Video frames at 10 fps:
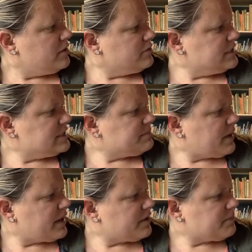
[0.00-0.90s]
will need to
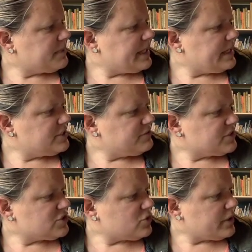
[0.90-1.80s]
monitor the pH of your
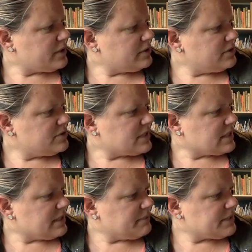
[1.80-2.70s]
soil using
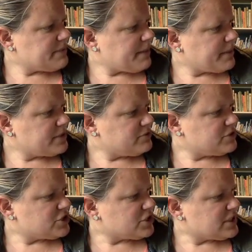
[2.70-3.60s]
litmus paper to
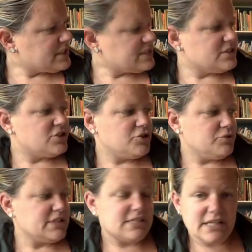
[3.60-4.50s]
ensure that it isn't too
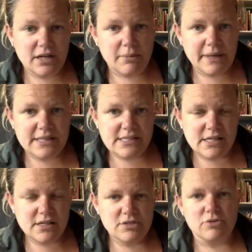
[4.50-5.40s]
acidic or basic.
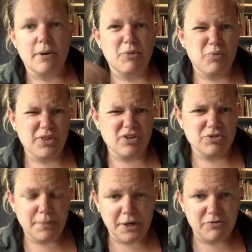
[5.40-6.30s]
So remember with those
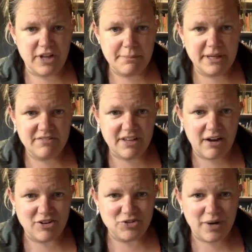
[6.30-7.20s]
butterfly pea
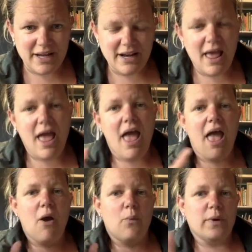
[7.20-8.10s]
flowers, right?
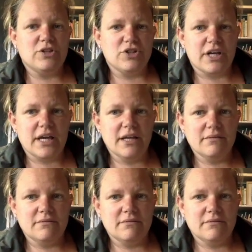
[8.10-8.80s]
We took it,